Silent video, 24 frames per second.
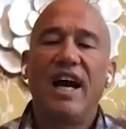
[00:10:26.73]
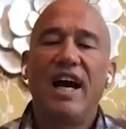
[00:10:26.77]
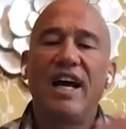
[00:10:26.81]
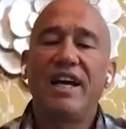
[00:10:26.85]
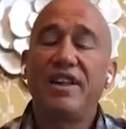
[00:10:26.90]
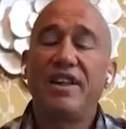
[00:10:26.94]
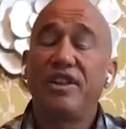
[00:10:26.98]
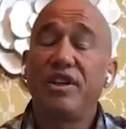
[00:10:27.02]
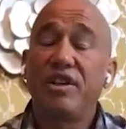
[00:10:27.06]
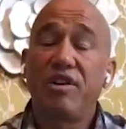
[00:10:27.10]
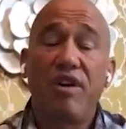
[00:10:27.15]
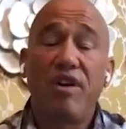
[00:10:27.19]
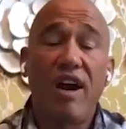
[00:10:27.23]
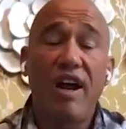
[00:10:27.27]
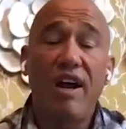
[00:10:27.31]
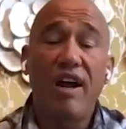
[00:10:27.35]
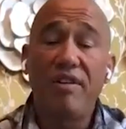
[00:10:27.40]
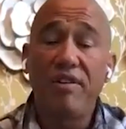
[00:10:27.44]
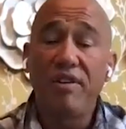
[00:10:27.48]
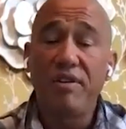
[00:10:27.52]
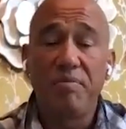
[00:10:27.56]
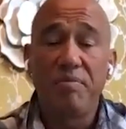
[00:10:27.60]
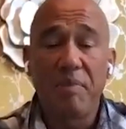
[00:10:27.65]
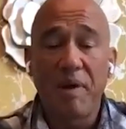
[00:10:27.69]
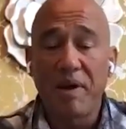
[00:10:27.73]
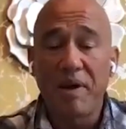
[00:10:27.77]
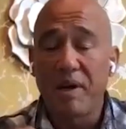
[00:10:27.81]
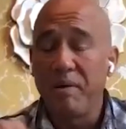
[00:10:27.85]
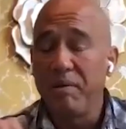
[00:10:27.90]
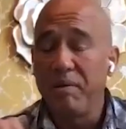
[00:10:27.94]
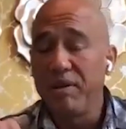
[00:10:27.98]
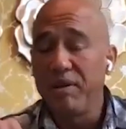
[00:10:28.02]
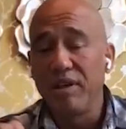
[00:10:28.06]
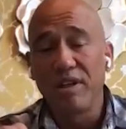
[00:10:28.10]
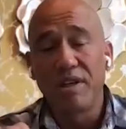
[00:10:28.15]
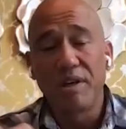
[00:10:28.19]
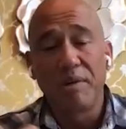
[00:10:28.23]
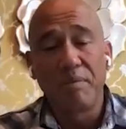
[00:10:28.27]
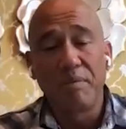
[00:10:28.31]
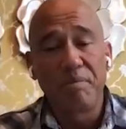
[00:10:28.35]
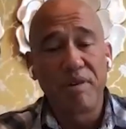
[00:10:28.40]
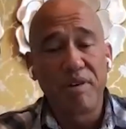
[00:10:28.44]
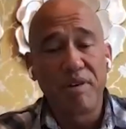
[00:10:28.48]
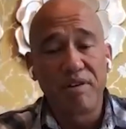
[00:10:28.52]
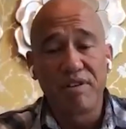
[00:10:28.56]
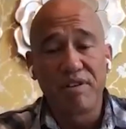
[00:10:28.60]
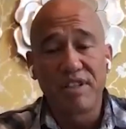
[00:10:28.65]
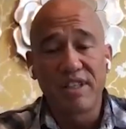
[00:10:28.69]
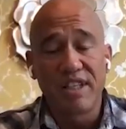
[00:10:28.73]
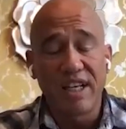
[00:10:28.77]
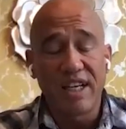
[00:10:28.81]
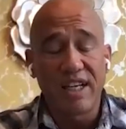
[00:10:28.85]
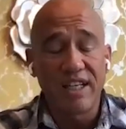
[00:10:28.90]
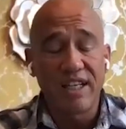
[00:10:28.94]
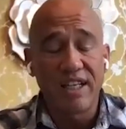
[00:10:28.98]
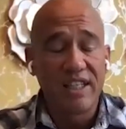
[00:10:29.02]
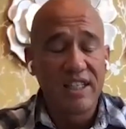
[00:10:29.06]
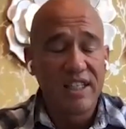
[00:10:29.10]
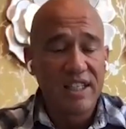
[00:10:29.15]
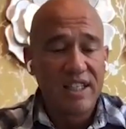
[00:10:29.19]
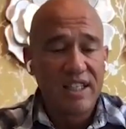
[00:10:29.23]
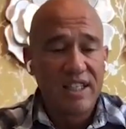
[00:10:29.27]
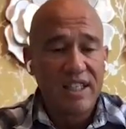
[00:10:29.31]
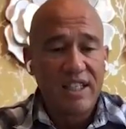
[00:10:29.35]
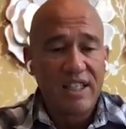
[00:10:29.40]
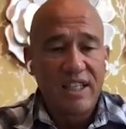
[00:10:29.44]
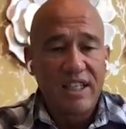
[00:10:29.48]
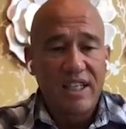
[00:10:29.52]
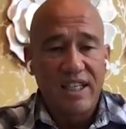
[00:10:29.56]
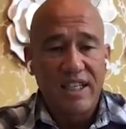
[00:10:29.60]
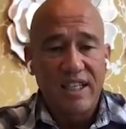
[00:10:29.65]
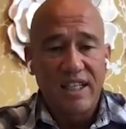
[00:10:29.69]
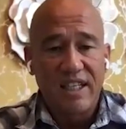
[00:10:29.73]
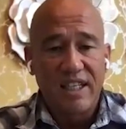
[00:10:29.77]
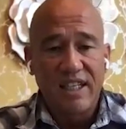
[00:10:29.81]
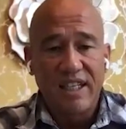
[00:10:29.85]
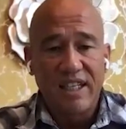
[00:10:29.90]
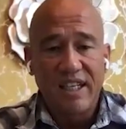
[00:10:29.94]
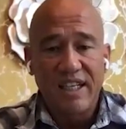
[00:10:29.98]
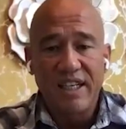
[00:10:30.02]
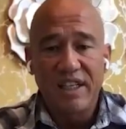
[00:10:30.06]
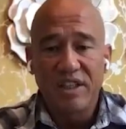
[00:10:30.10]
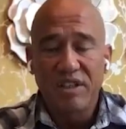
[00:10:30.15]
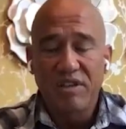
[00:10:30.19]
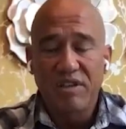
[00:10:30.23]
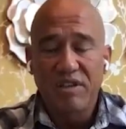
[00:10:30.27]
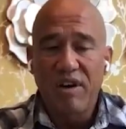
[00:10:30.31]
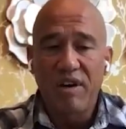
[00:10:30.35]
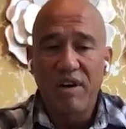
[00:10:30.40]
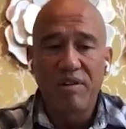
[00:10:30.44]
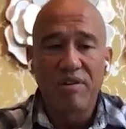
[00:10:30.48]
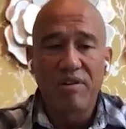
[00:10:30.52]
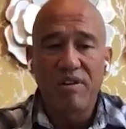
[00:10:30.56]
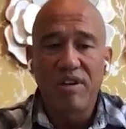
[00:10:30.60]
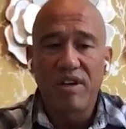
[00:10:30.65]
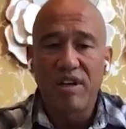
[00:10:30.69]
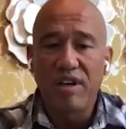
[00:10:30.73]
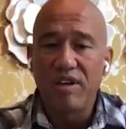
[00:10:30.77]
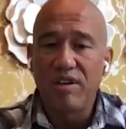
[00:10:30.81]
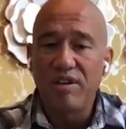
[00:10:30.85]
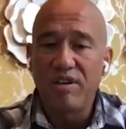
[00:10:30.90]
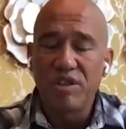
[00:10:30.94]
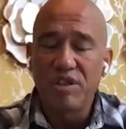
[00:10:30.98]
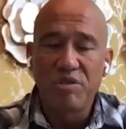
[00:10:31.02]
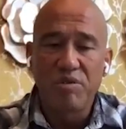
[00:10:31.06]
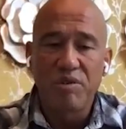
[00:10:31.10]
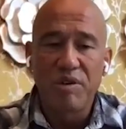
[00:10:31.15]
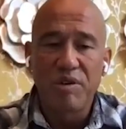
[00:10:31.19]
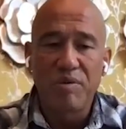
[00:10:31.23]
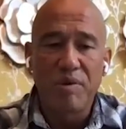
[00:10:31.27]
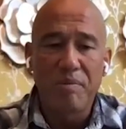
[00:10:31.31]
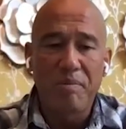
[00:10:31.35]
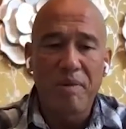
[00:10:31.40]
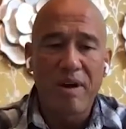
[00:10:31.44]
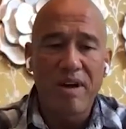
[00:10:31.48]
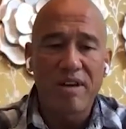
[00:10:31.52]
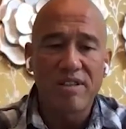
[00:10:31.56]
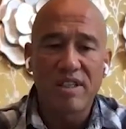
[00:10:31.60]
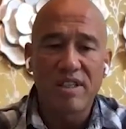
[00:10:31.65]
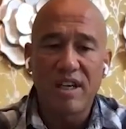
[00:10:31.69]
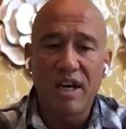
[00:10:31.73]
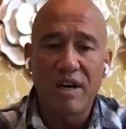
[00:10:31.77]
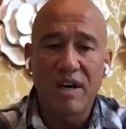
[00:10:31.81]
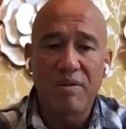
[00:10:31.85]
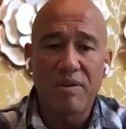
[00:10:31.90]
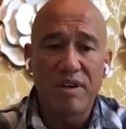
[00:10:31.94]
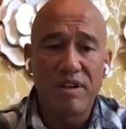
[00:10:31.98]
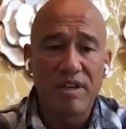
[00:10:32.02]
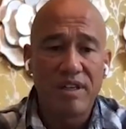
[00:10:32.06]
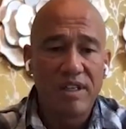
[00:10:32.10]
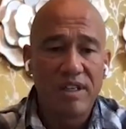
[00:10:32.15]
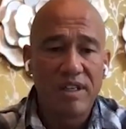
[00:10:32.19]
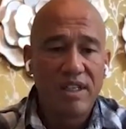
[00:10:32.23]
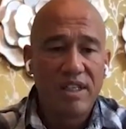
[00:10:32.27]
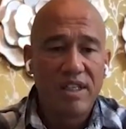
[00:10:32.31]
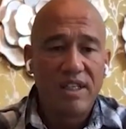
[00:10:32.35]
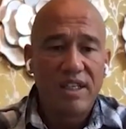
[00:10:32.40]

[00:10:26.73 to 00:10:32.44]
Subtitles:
I hit the ground. My little computer said I hit the ground going 121 miles an hour,